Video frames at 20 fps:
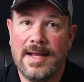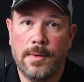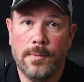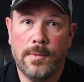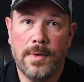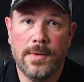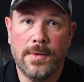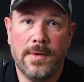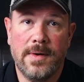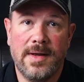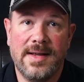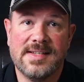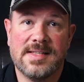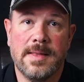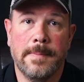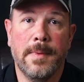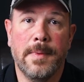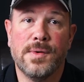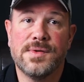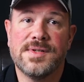rotor is
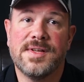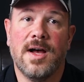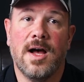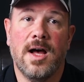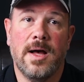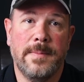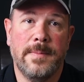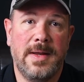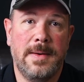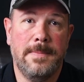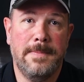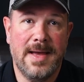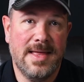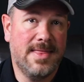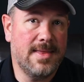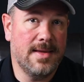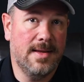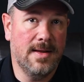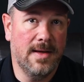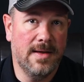the most common
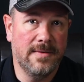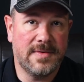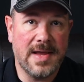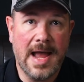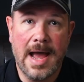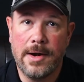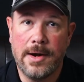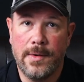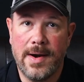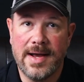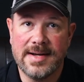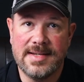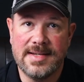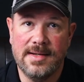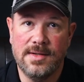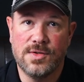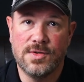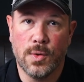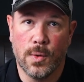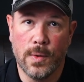method of
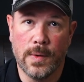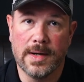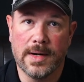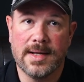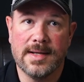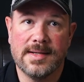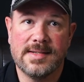counteracting torque,